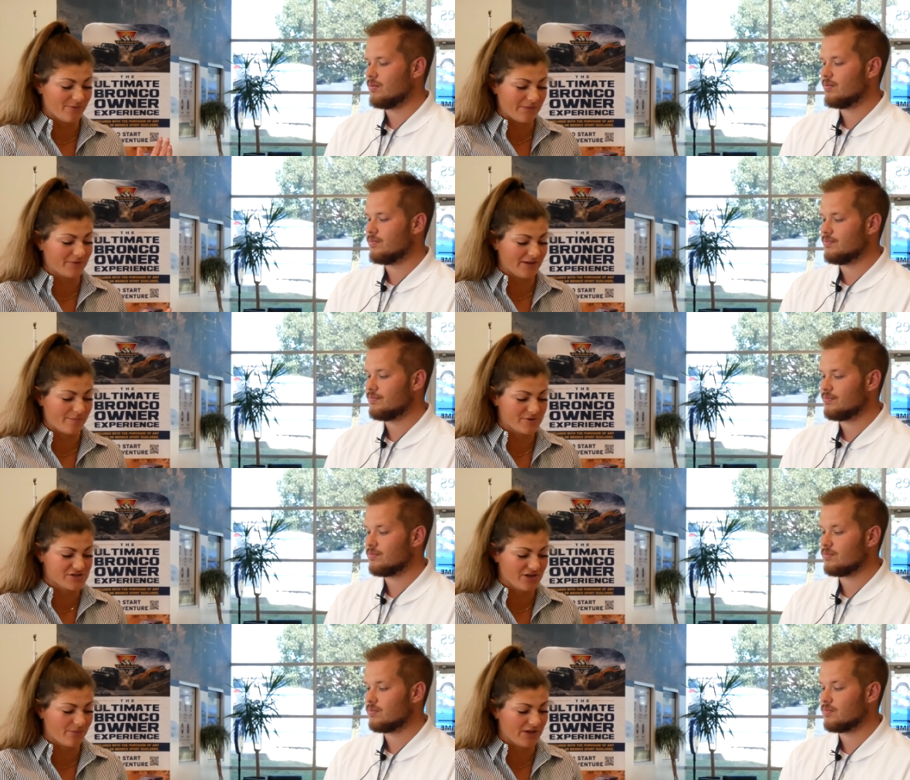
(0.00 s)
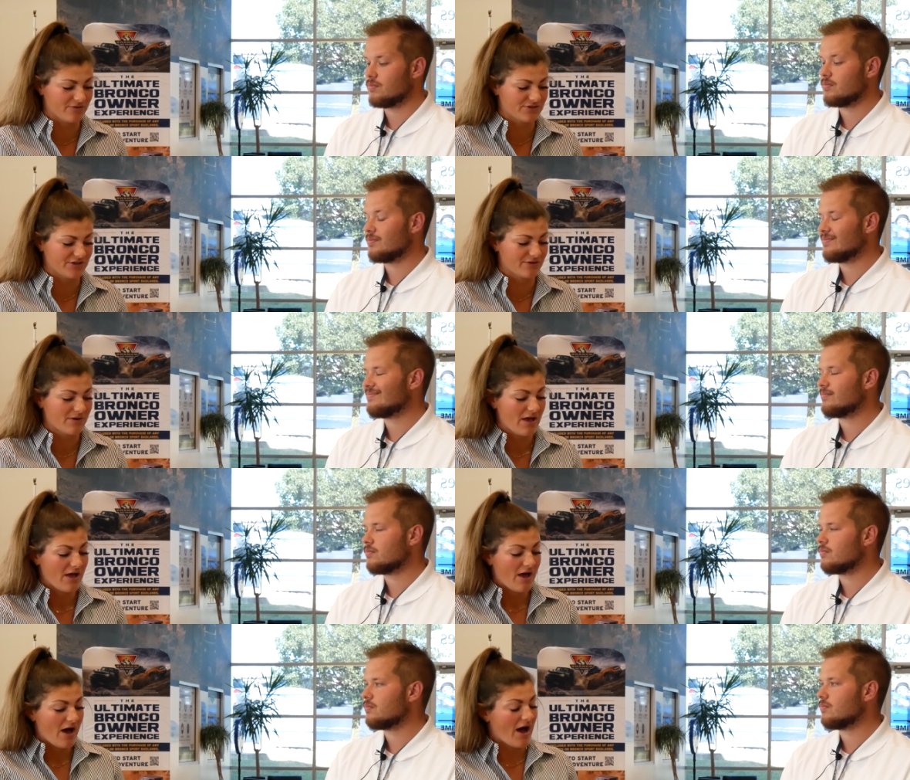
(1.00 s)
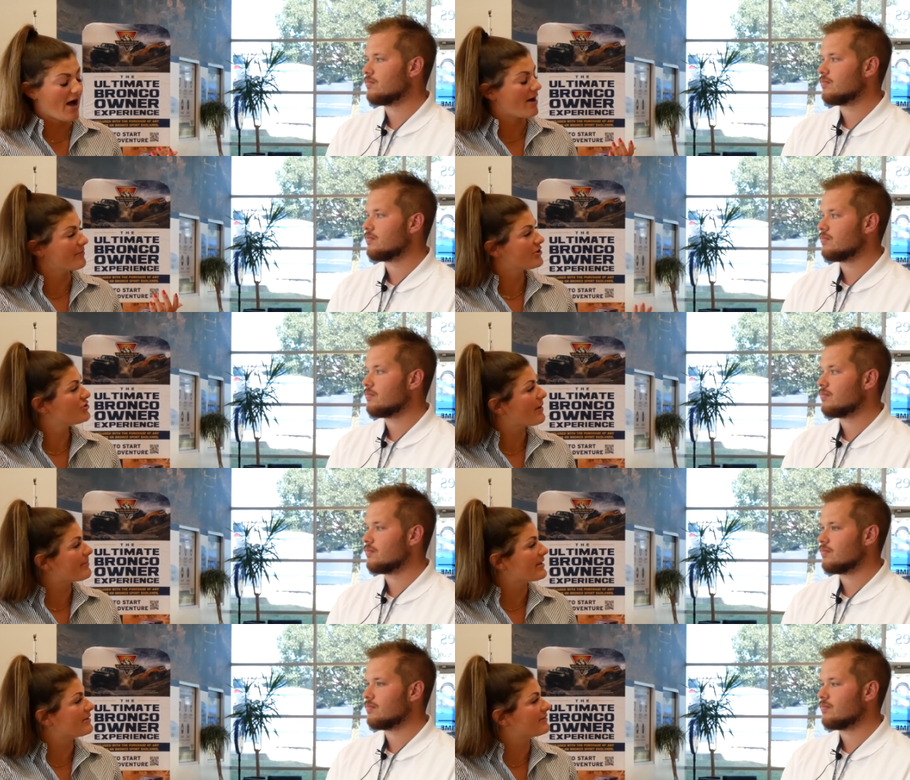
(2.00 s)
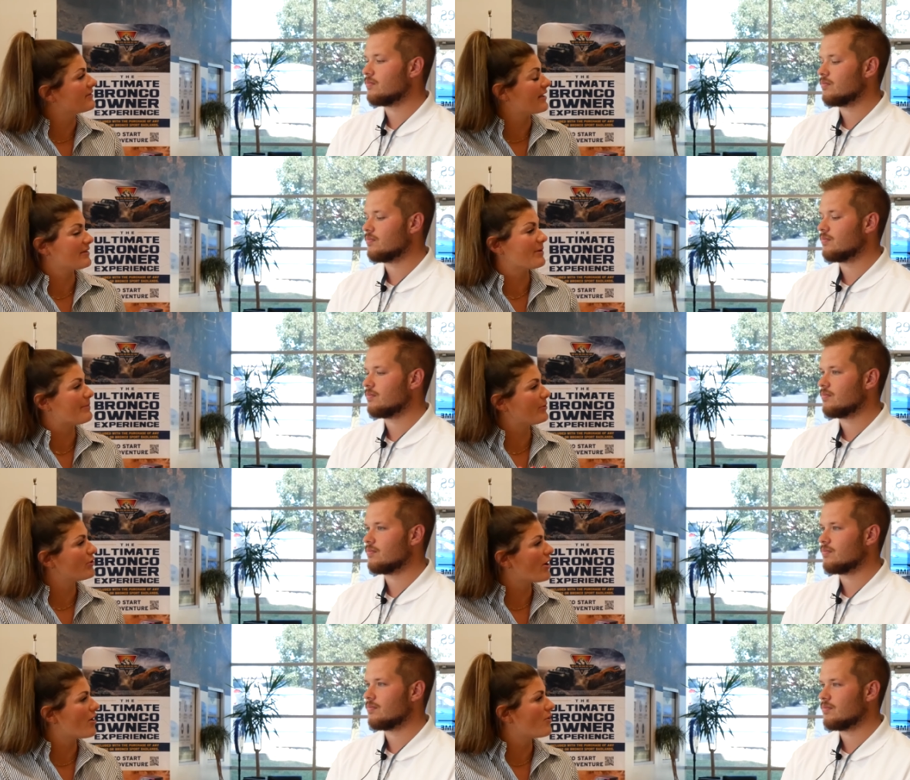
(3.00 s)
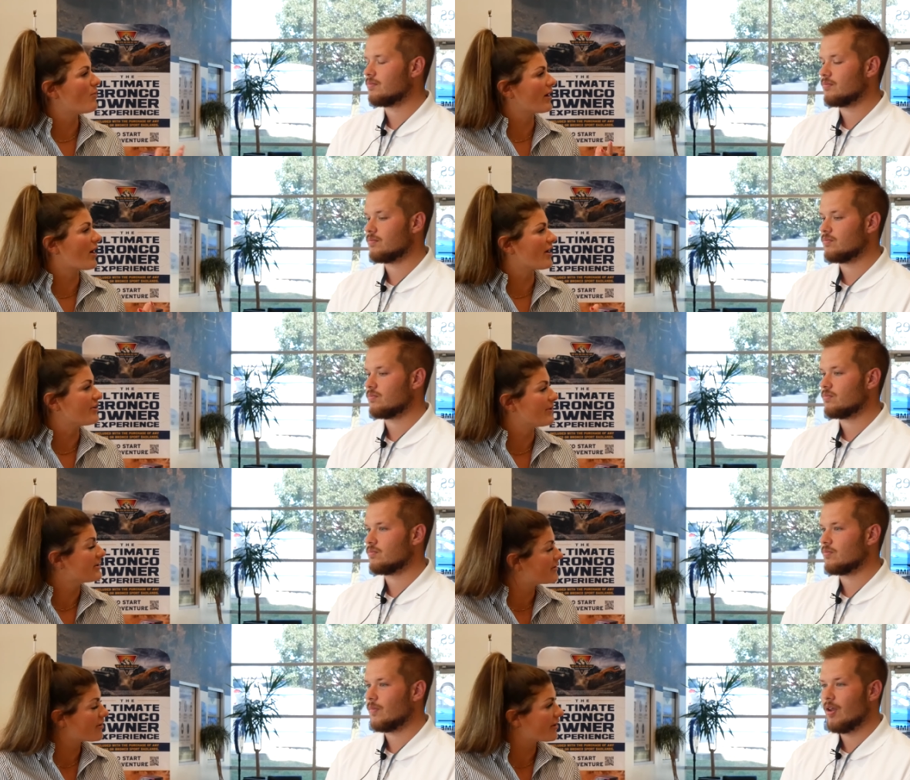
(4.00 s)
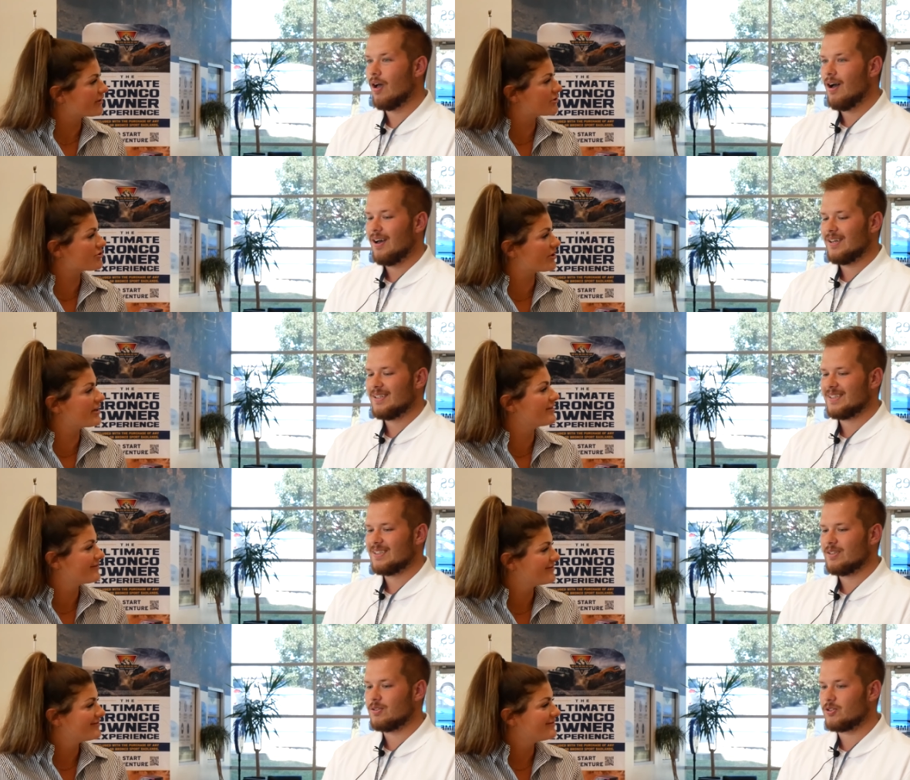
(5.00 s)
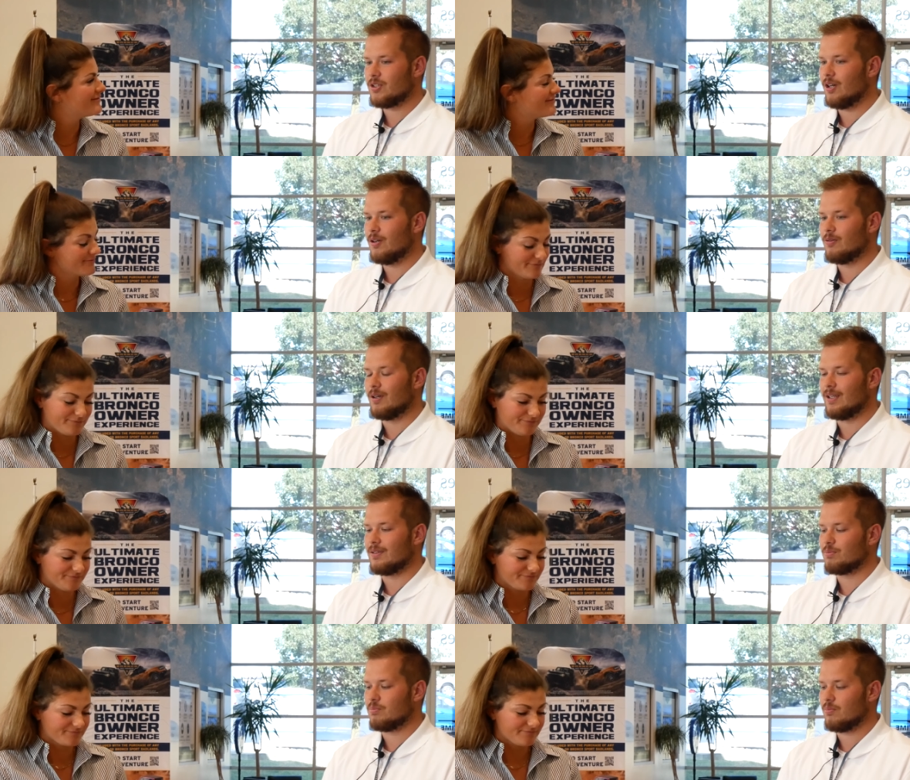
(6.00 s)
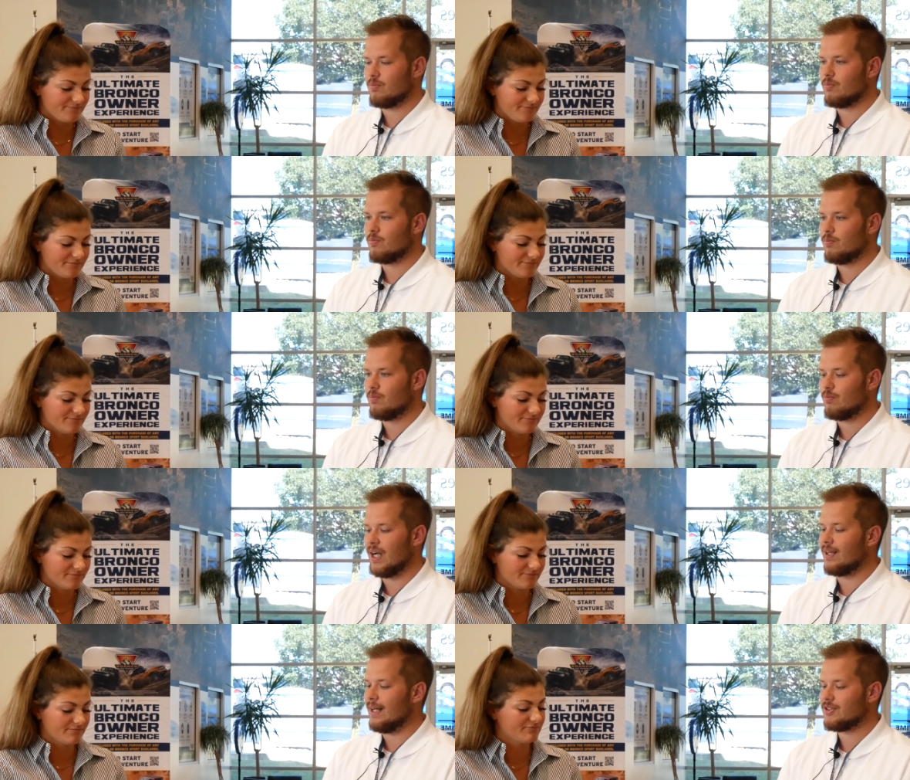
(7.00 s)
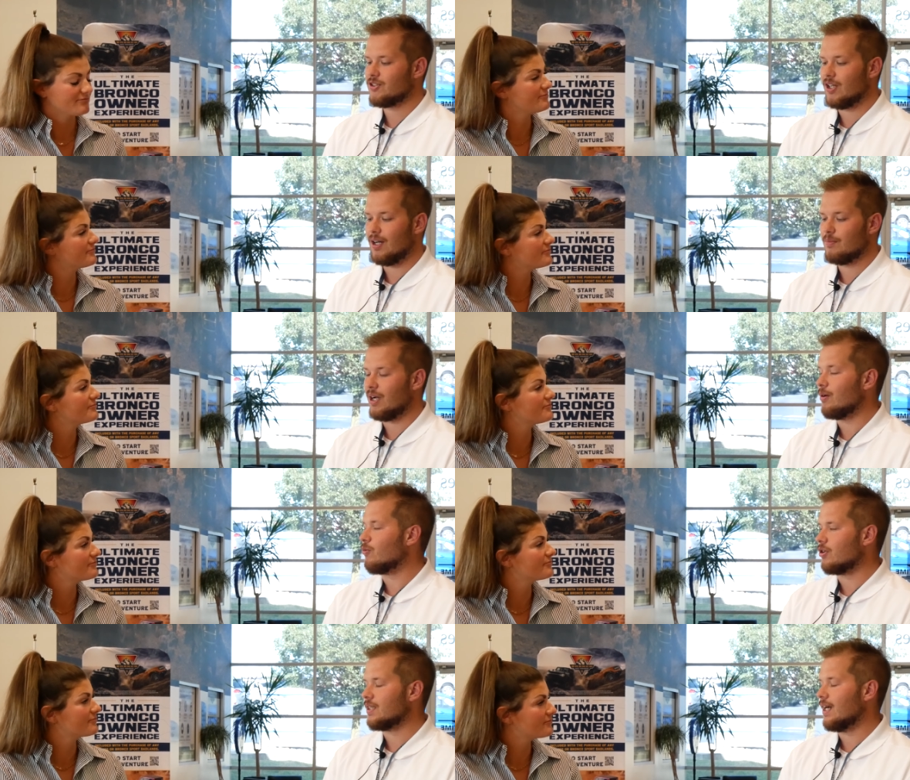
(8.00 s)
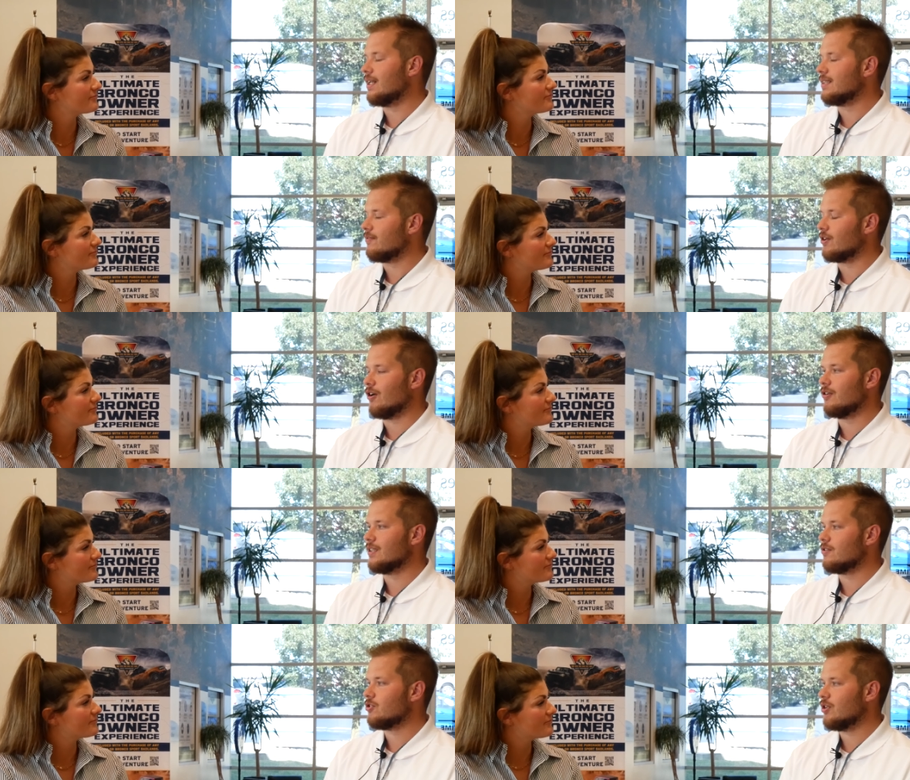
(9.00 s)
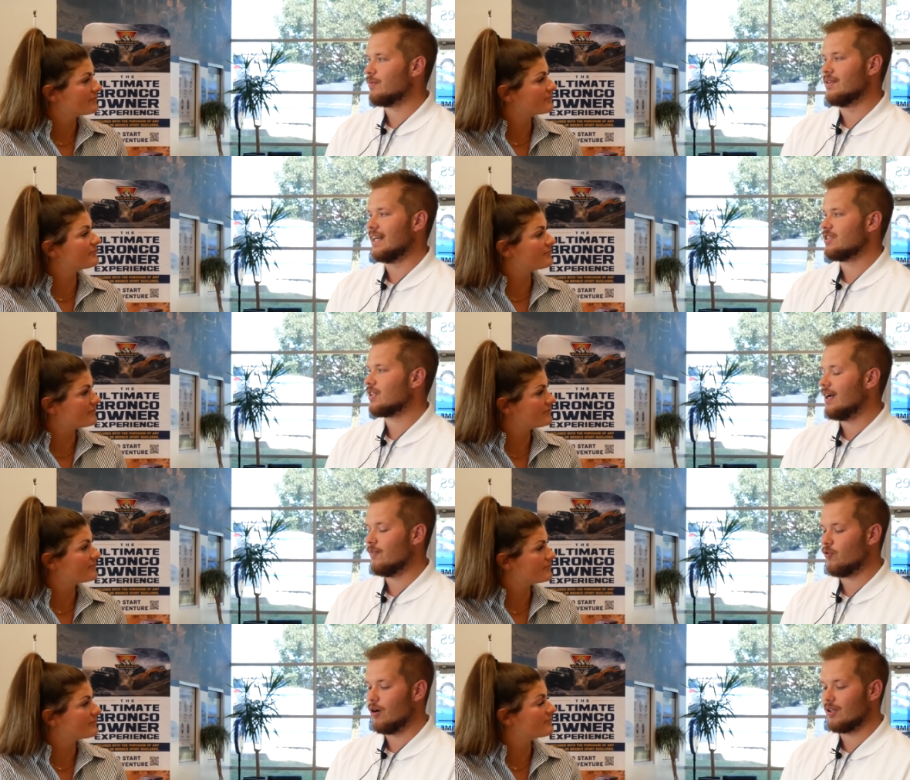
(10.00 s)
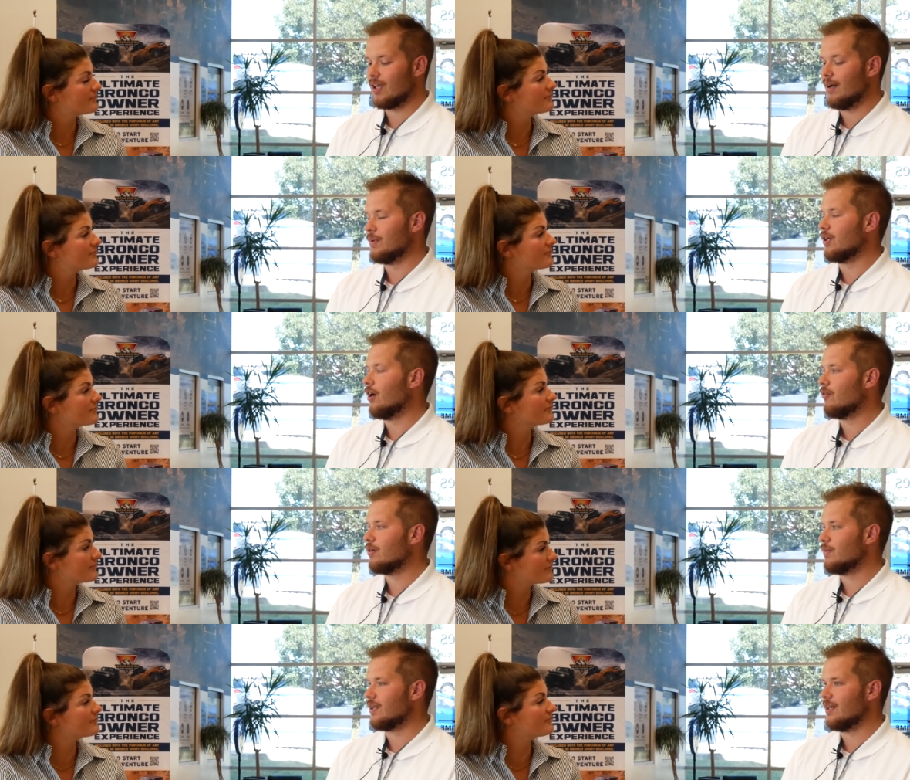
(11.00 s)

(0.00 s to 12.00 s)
Speaker 1: we really appreciate what you do. Um, could you maybe let the people know what got you into the car industry?
Speaker 2: So it, my last job, I worked at a different car dealership, and that's mm-hmm. kind of what got me going mm-hmm.